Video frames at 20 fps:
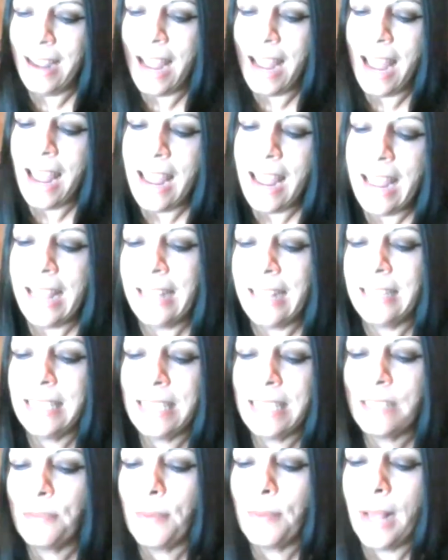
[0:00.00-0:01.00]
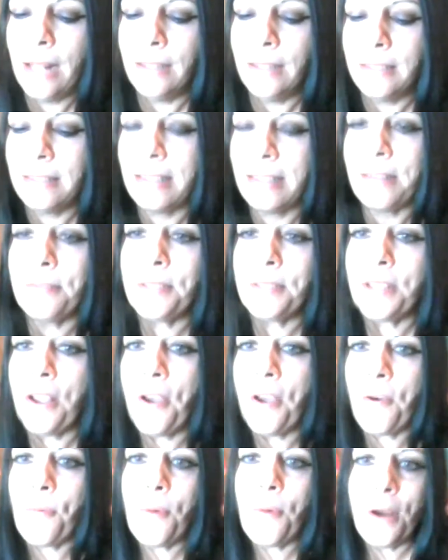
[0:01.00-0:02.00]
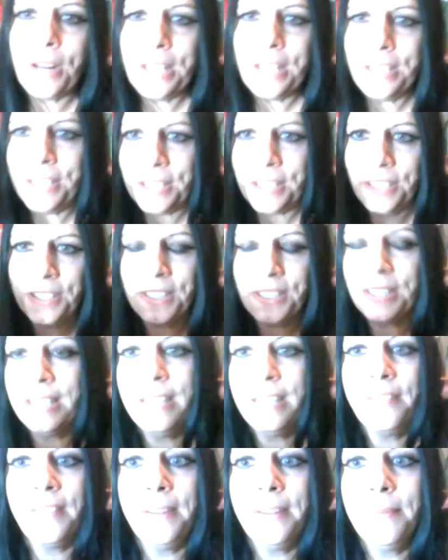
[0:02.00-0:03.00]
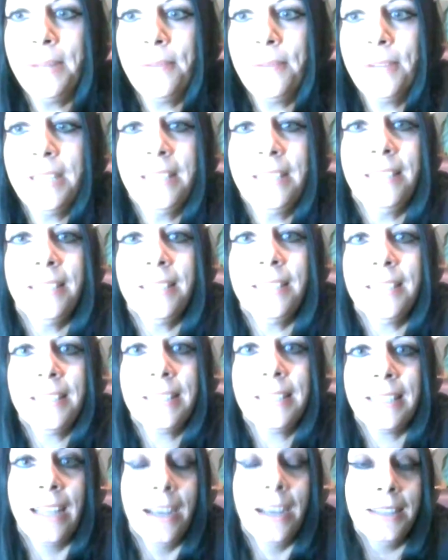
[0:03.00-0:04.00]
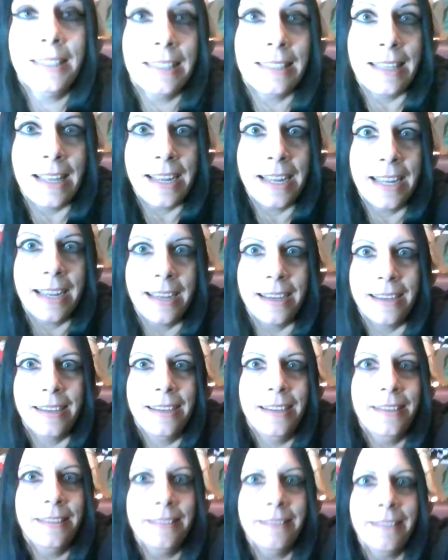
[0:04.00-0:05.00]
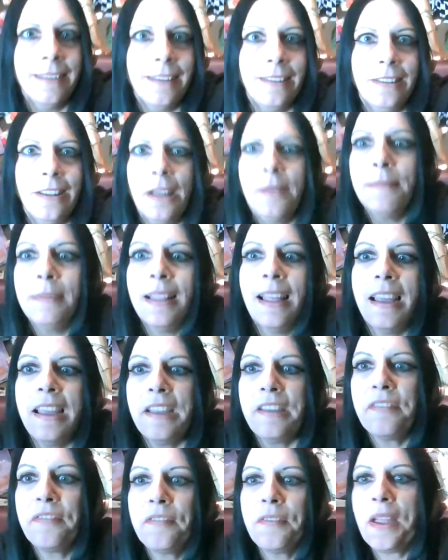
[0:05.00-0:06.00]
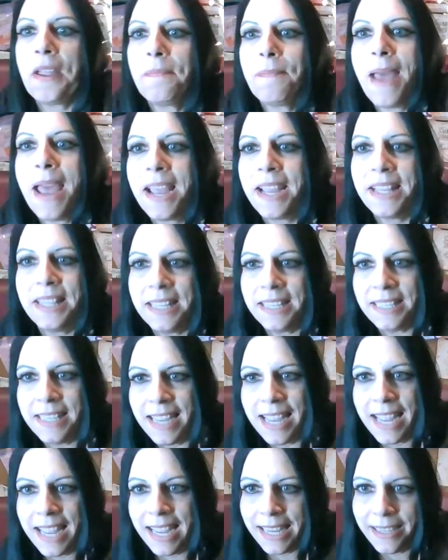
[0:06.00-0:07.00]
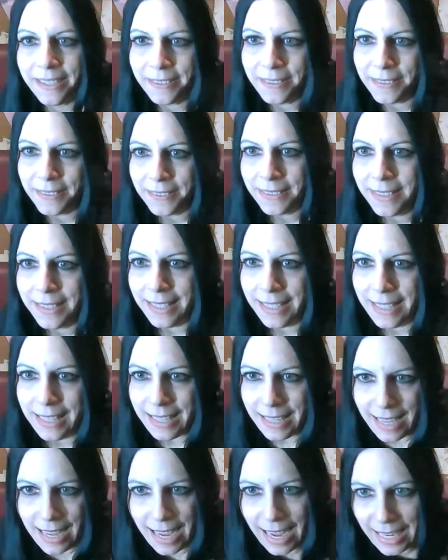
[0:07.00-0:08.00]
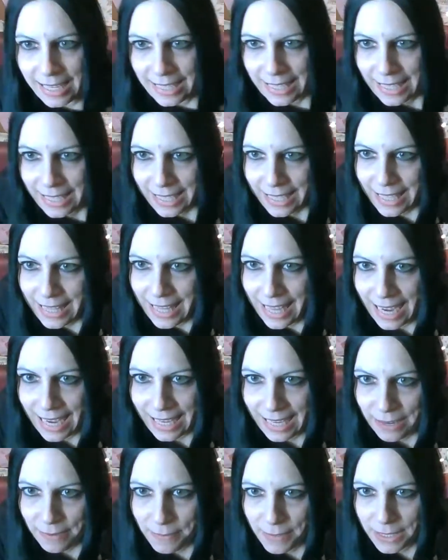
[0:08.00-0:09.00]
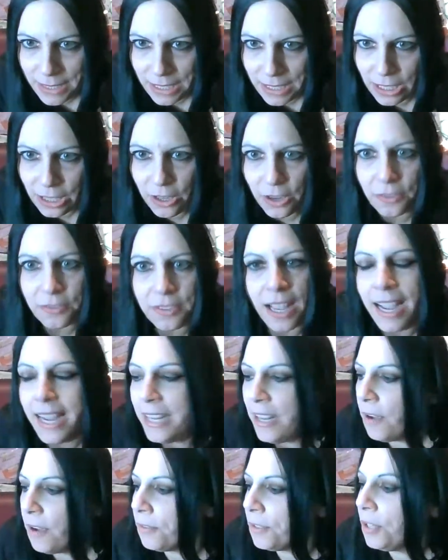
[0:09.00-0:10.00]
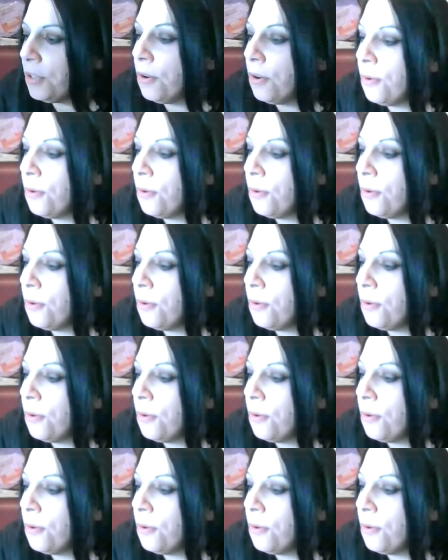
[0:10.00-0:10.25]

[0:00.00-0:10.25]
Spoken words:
And as well as I was wanting to just see if anybody wanted to discuss like club life, like back in the day. I needed that. I miss cloves. I know. You know